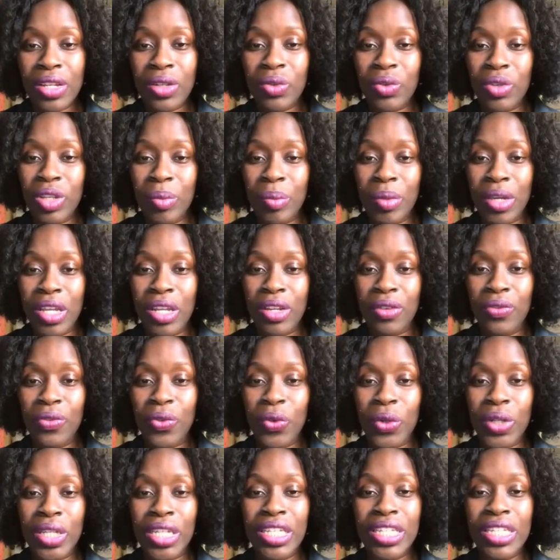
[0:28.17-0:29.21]
agreement
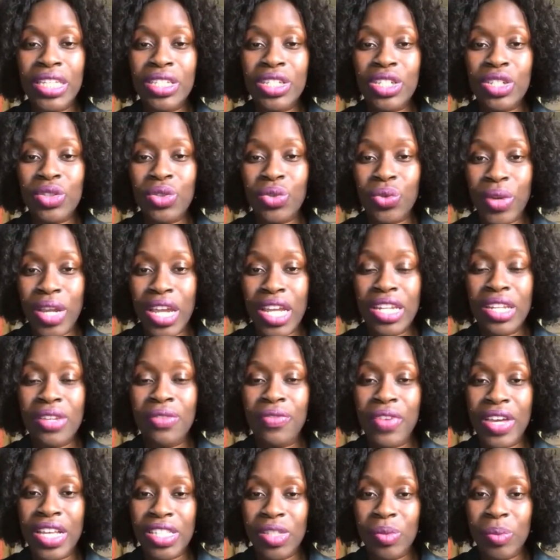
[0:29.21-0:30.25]
for each grant
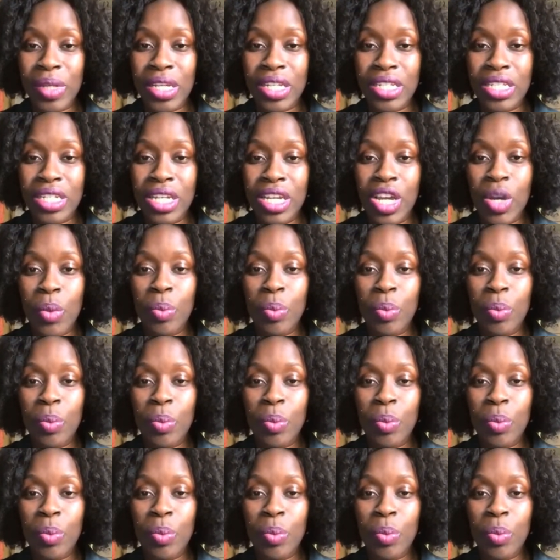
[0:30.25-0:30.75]
investment,